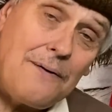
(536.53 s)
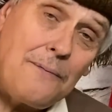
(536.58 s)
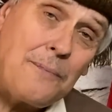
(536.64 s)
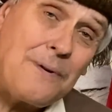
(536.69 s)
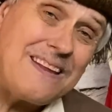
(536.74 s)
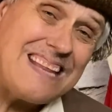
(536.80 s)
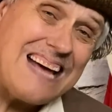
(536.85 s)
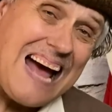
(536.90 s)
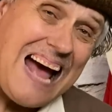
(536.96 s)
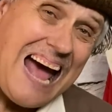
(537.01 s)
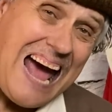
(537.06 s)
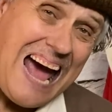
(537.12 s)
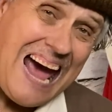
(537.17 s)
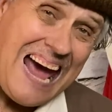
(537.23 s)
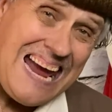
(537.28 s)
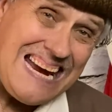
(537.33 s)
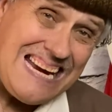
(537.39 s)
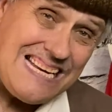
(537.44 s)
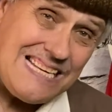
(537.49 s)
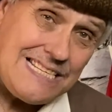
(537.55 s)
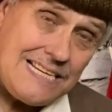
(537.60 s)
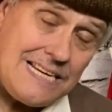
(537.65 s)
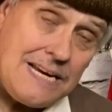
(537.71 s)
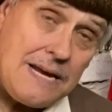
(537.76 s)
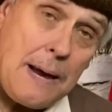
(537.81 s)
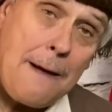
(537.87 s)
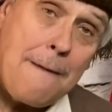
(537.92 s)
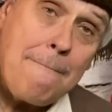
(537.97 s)
With
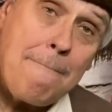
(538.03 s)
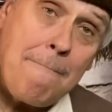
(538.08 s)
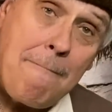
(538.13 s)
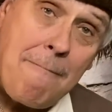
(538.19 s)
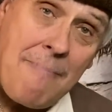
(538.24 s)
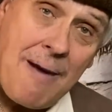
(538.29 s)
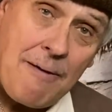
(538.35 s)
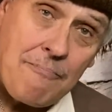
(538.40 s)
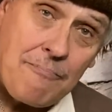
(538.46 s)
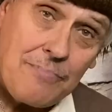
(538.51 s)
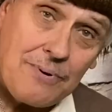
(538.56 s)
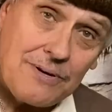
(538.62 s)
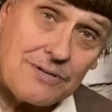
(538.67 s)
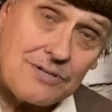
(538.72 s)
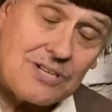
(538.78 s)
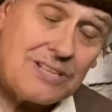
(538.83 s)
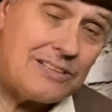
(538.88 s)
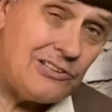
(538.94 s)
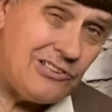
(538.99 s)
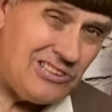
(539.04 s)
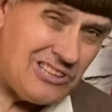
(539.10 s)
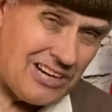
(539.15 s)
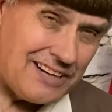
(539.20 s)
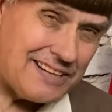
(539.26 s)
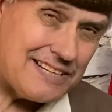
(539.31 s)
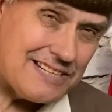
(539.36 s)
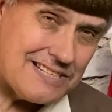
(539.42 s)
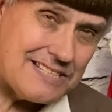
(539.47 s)
80 members,
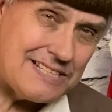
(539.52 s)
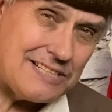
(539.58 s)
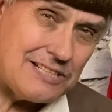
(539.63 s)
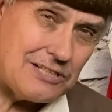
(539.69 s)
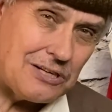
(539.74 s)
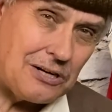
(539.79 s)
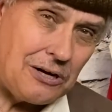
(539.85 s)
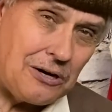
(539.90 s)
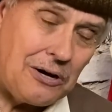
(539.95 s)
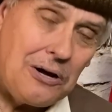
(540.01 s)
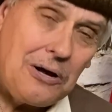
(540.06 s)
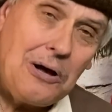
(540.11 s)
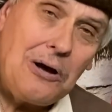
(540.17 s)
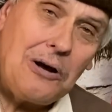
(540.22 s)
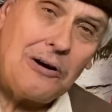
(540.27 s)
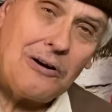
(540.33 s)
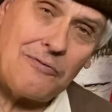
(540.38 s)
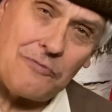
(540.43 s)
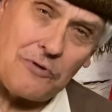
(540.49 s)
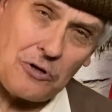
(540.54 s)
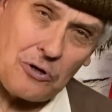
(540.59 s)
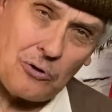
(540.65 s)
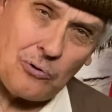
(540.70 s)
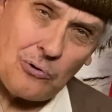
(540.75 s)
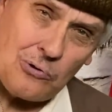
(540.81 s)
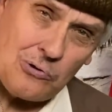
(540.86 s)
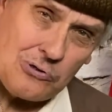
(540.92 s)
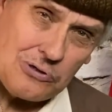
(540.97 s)
knights these are, of the
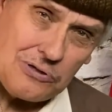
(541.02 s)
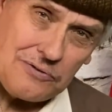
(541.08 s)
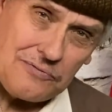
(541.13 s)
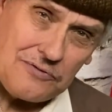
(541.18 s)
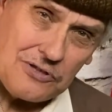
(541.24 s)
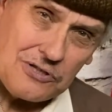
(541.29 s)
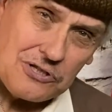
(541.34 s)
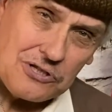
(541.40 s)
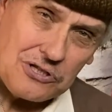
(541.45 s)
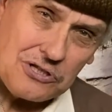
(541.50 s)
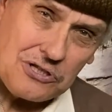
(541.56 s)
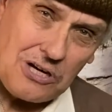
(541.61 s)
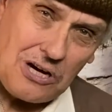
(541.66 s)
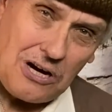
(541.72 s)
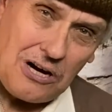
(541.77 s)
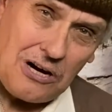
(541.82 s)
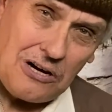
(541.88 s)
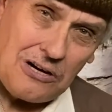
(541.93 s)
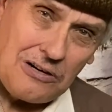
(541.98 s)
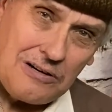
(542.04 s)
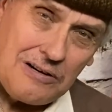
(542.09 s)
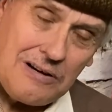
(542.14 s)
Order of the Star.